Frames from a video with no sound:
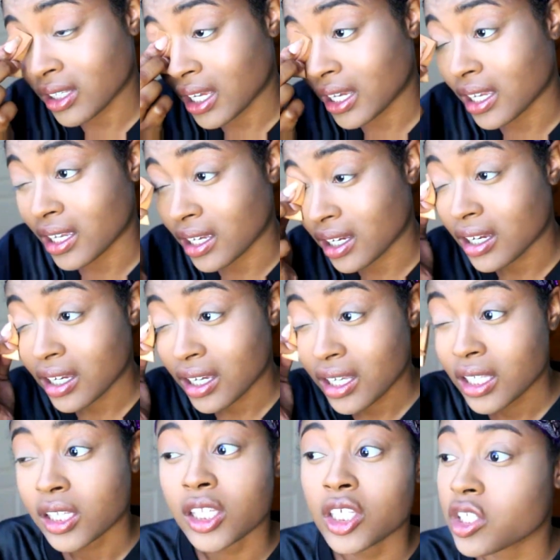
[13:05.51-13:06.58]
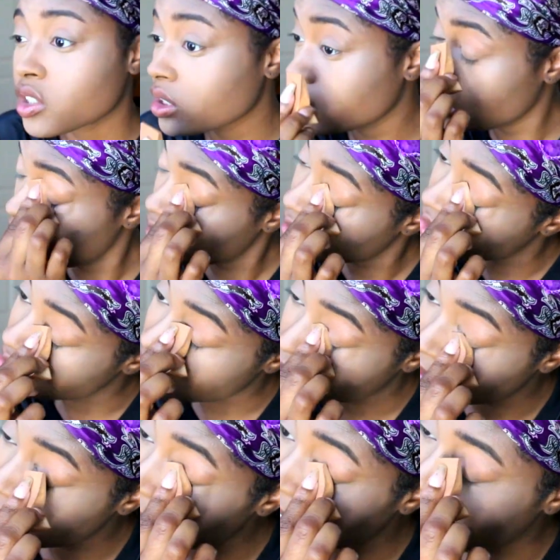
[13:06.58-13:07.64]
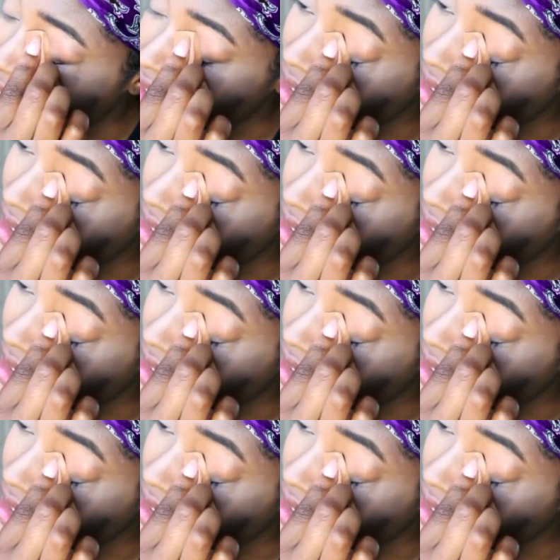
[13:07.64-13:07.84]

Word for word: Like literally it's something that I